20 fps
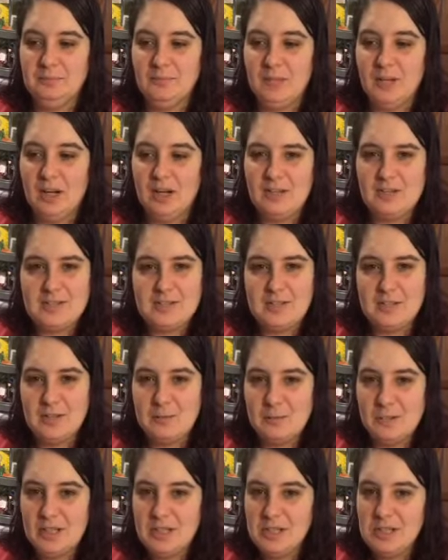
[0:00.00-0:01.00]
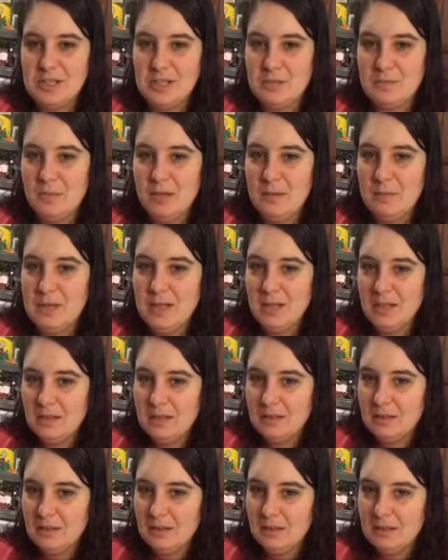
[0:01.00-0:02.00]
Arsenal Bridge, maybe,
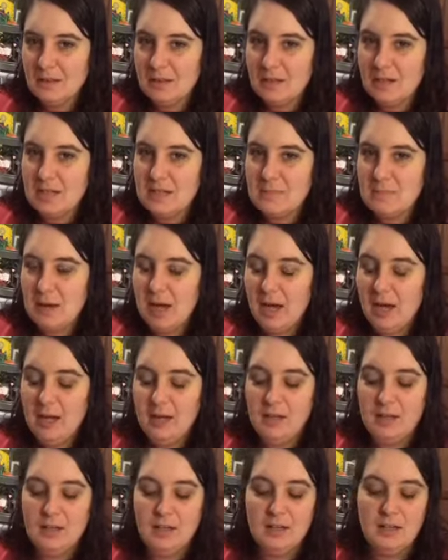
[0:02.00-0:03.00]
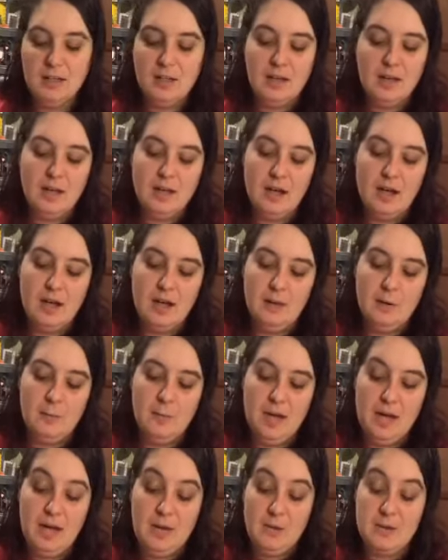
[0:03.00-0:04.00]
that it's by.
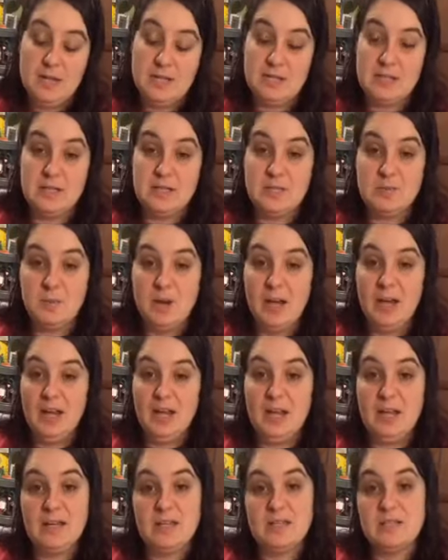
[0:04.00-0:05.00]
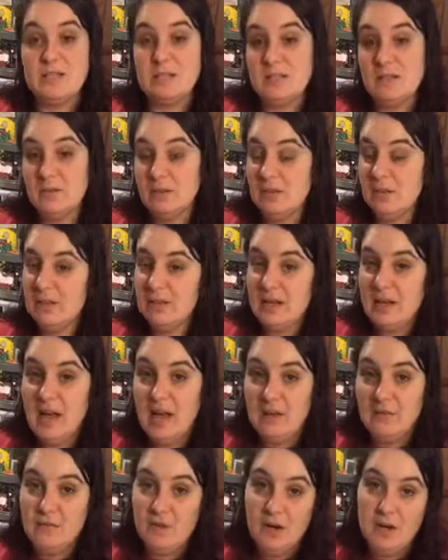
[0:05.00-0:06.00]
Anyways, it's
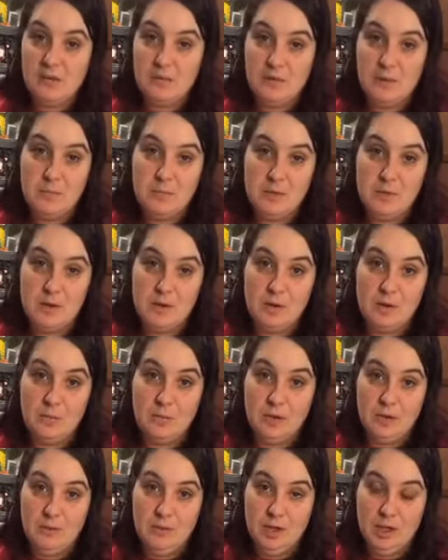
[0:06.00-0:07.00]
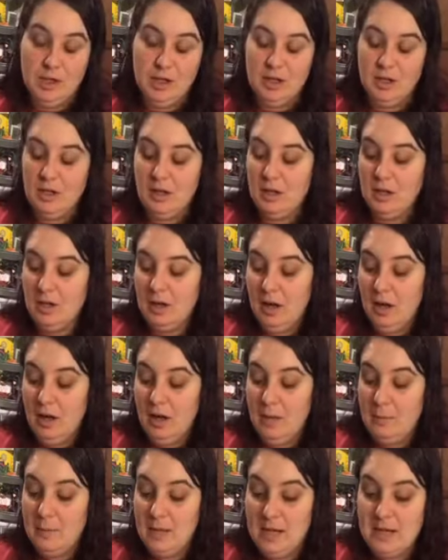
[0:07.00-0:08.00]
not far from the river,
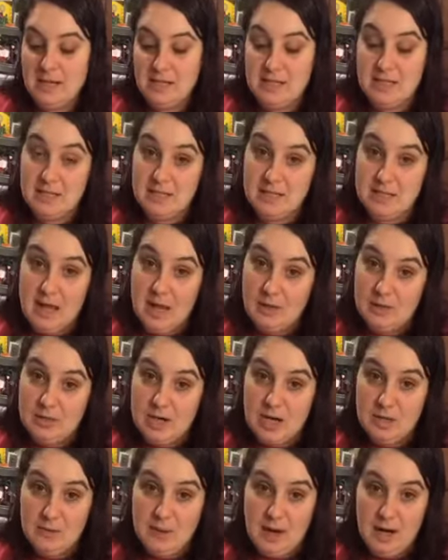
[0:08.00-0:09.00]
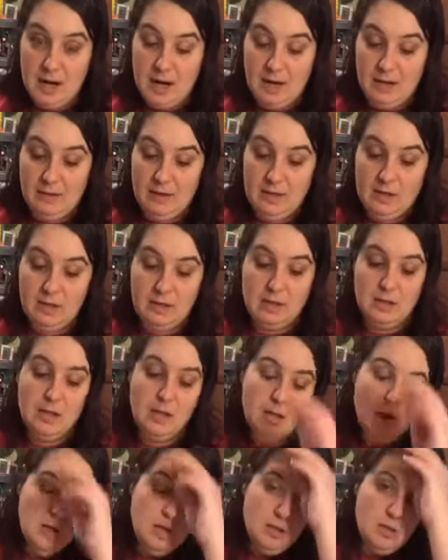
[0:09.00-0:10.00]
and it's in downtown Rock Island.
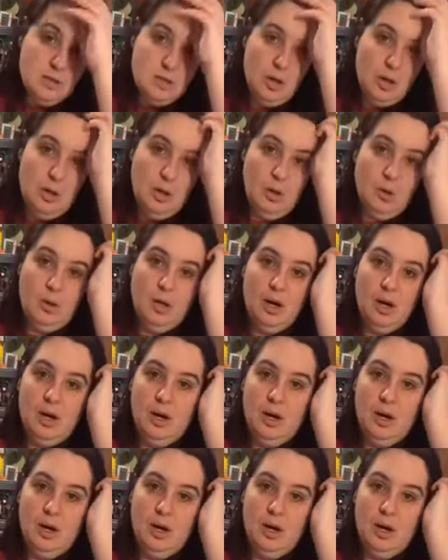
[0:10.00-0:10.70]
So,